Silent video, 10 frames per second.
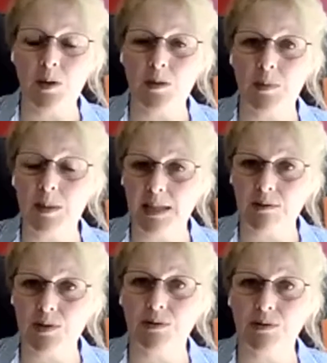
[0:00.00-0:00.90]
possibly
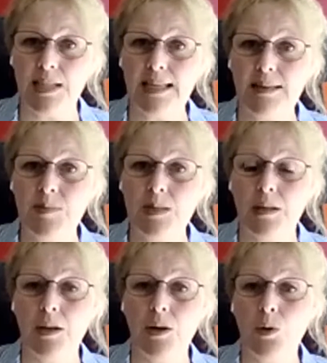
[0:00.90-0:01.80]
Microsoft Teams,
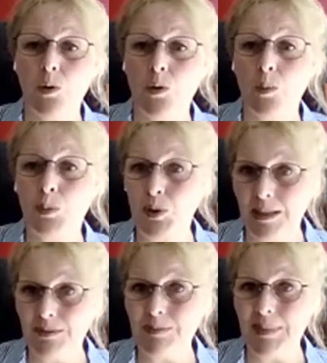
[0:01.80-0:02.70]
or
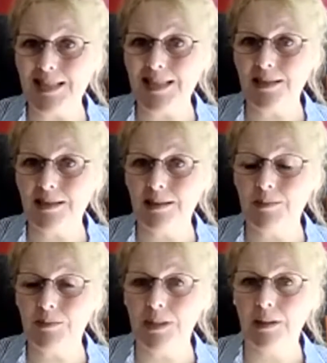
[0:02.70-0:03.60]
private message them